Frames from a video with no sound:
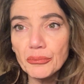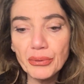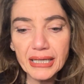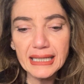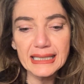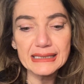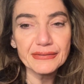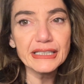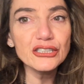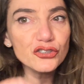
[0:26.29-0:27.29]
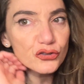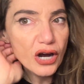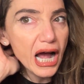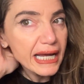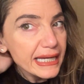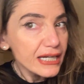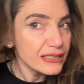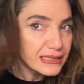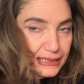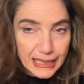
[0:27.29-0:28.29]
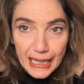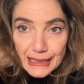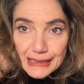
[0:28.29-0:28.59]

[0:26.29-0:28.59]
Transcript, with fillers: but it's very dry here today.